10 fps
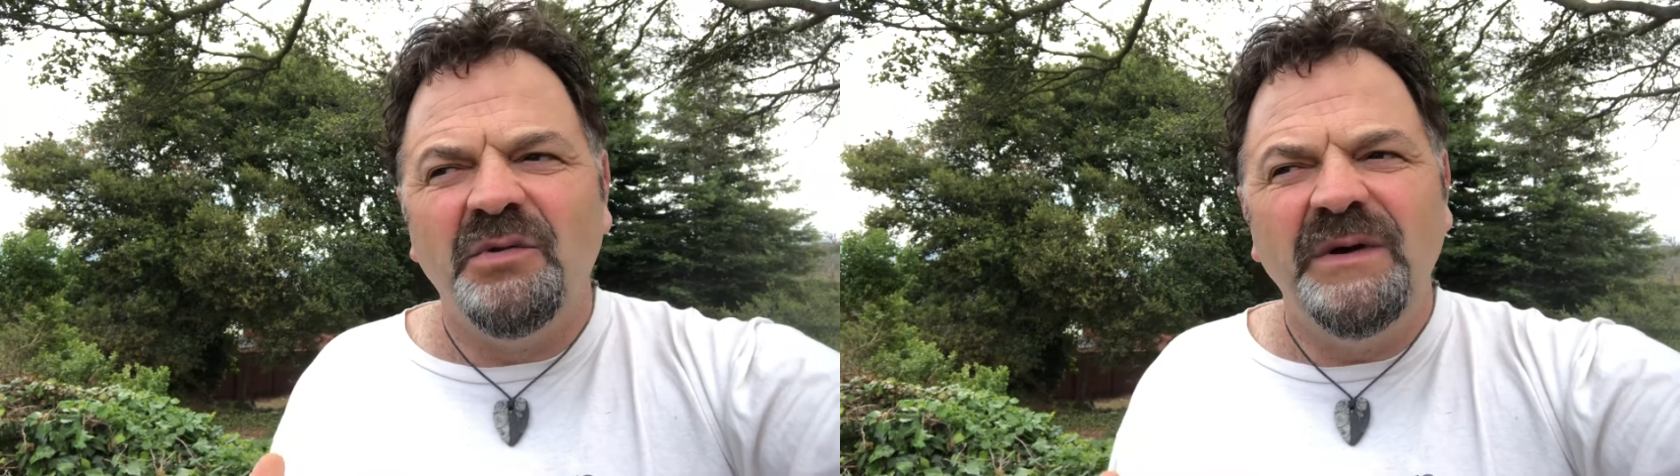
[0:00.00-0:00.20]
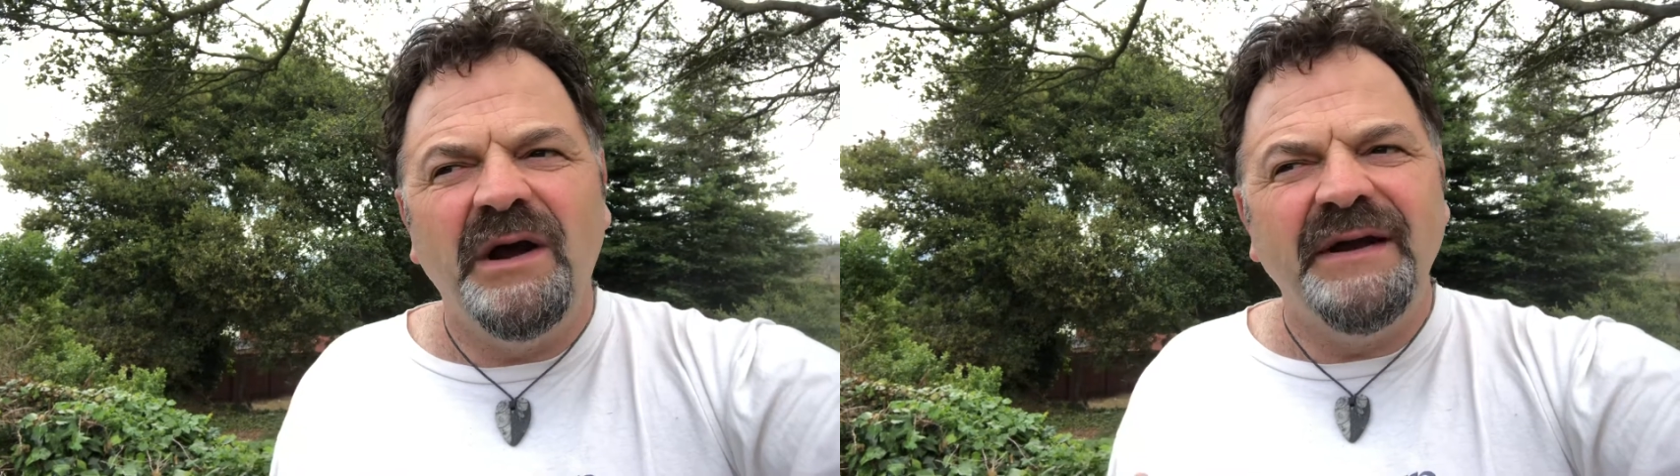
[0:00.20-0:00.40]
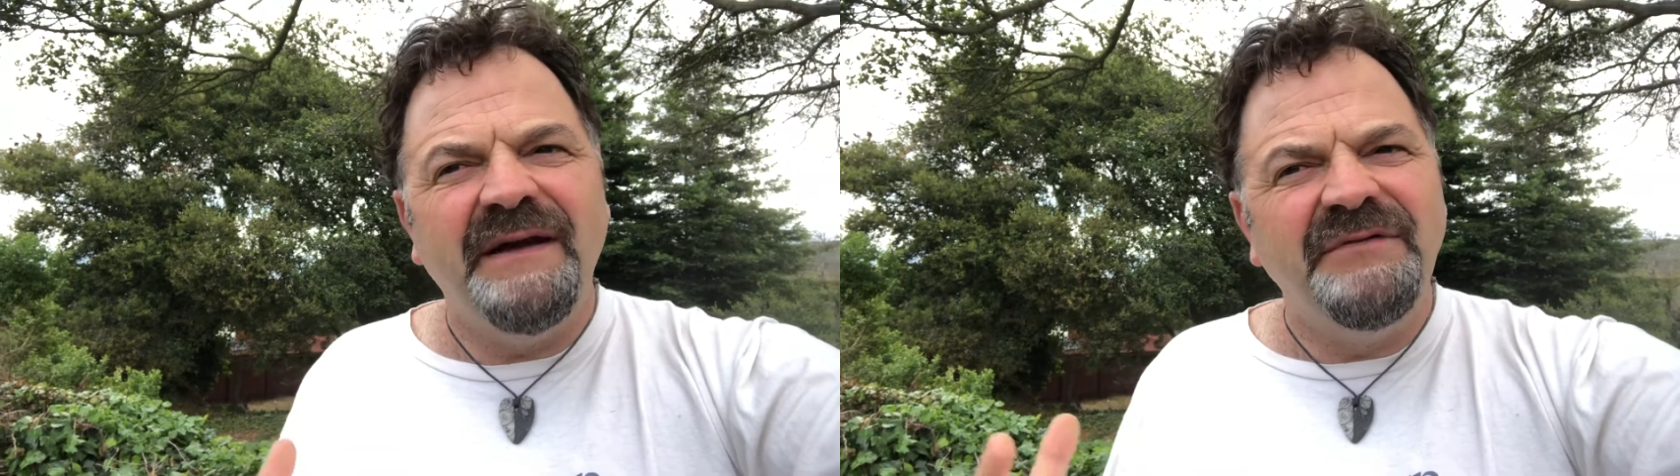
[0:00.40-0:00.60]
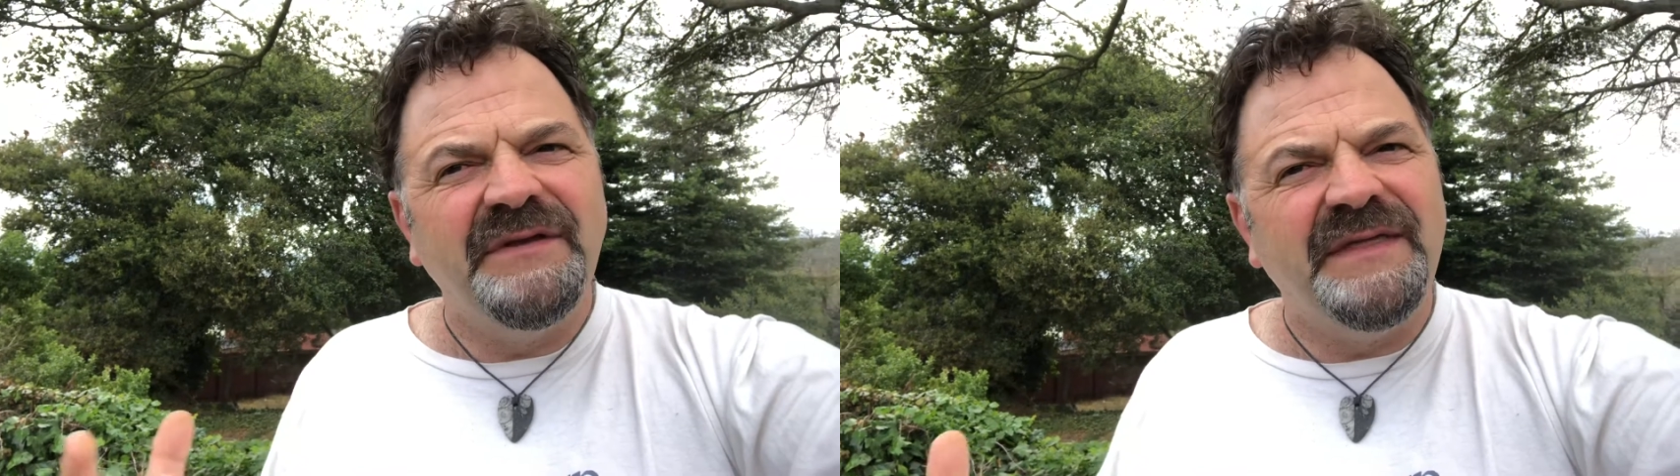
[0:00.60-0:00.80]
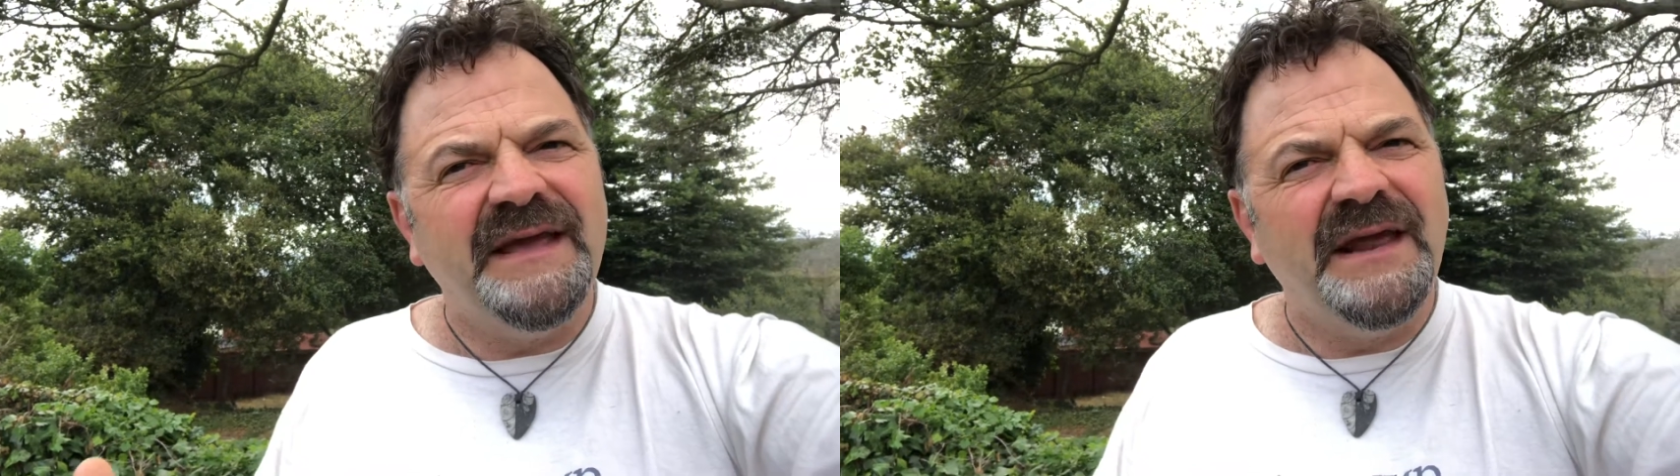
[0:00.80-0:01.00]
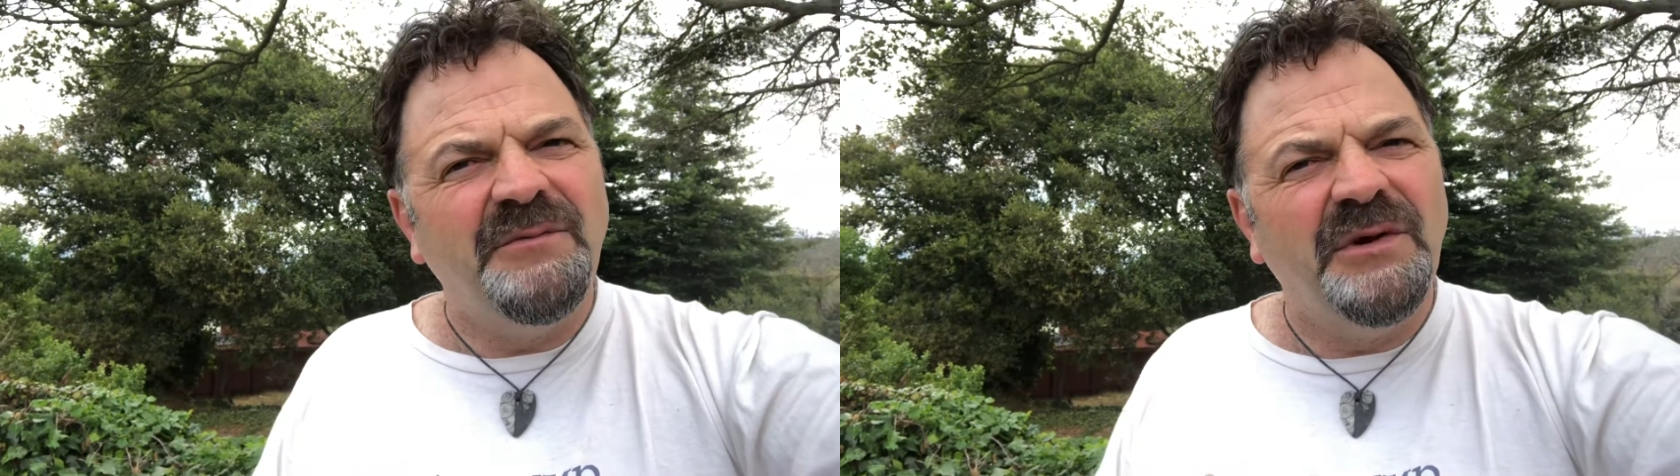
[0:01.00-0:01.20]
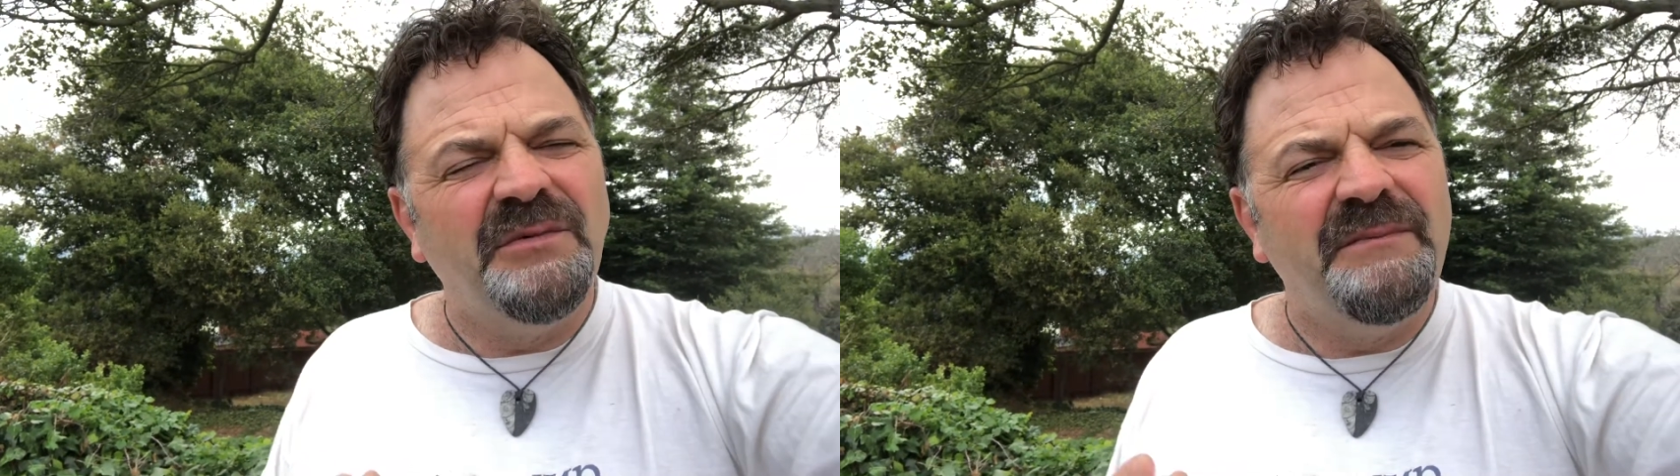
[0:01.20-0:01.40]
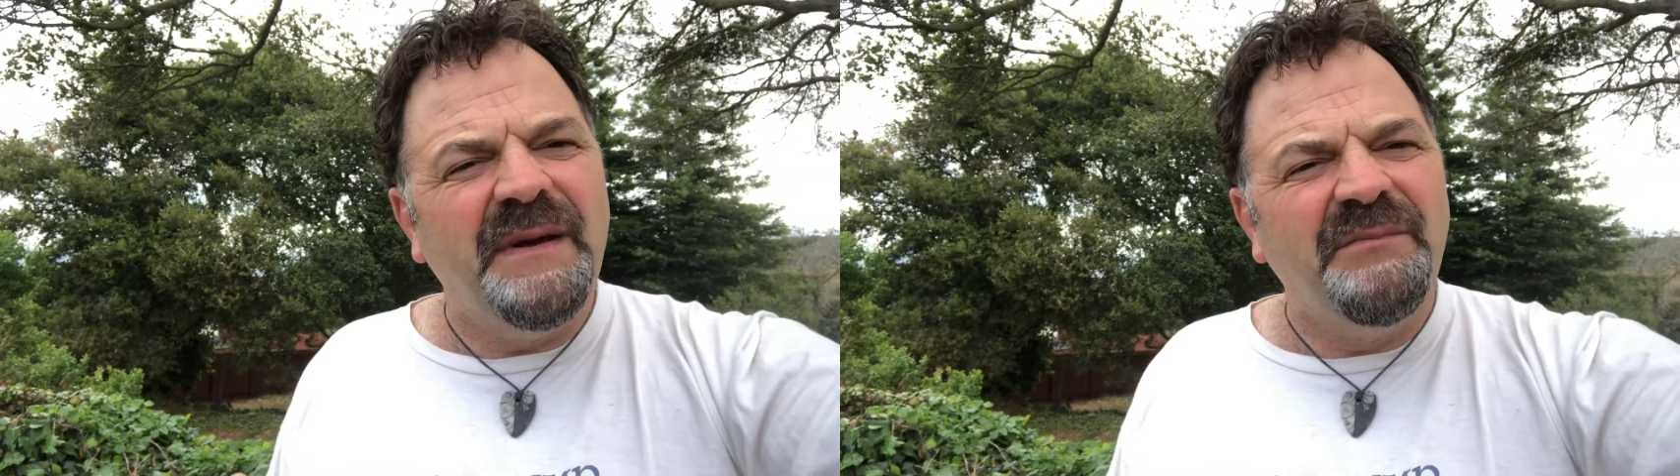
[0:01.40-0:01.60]
We are everything, and we're
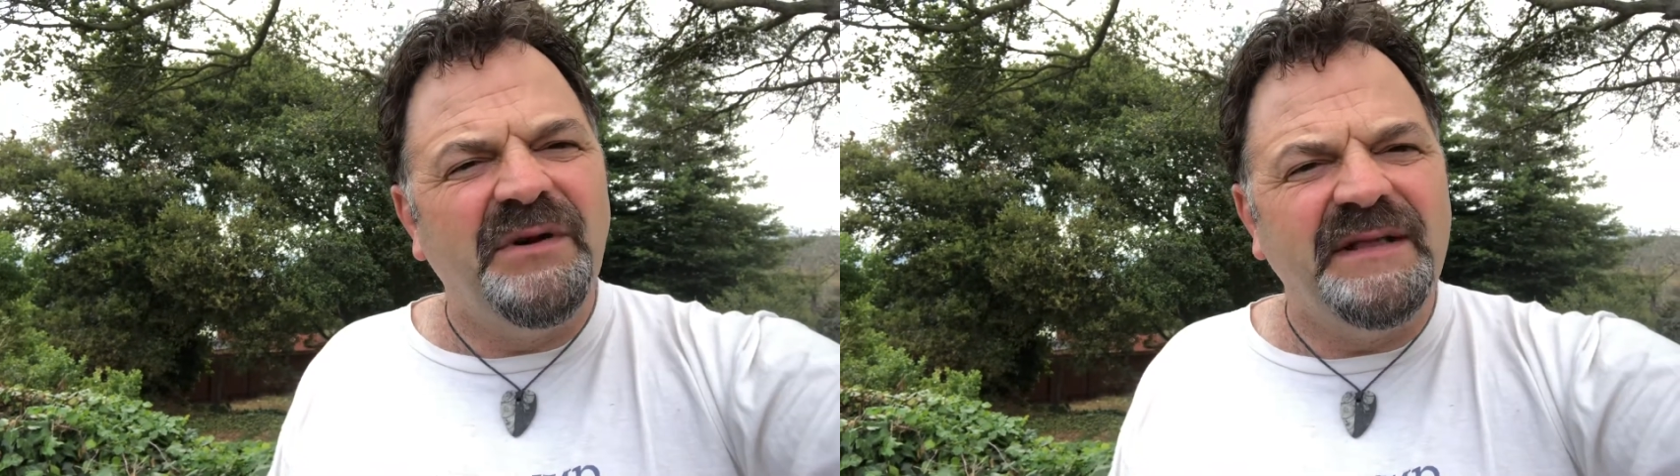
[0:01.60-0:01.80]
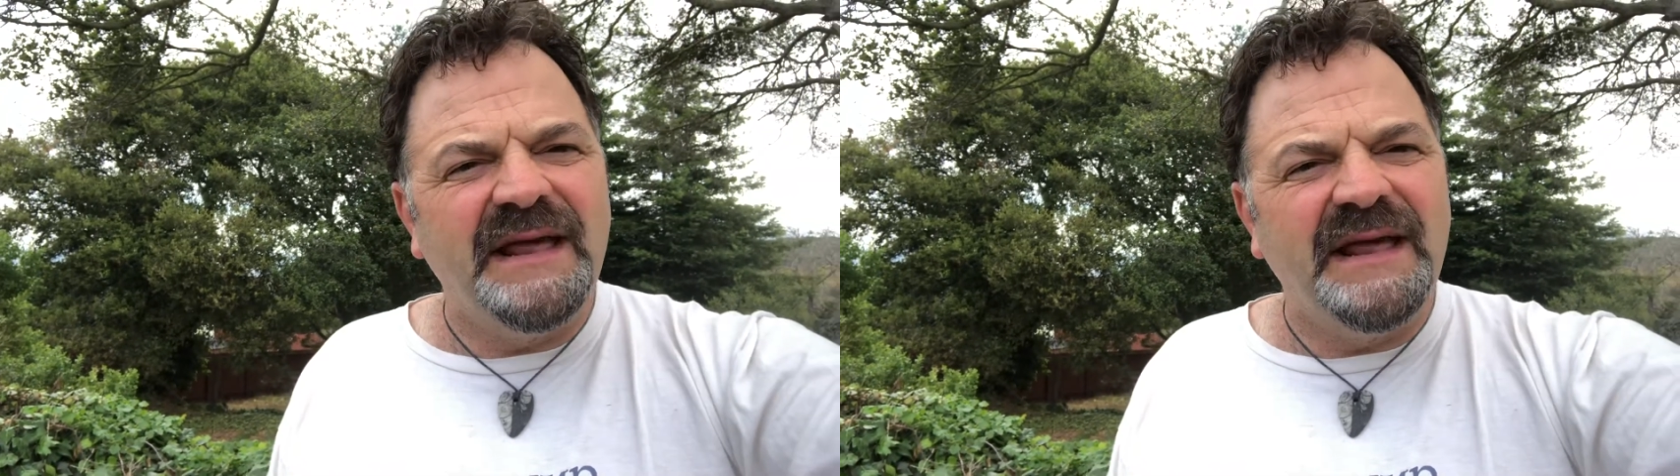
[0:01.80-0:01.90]
remembering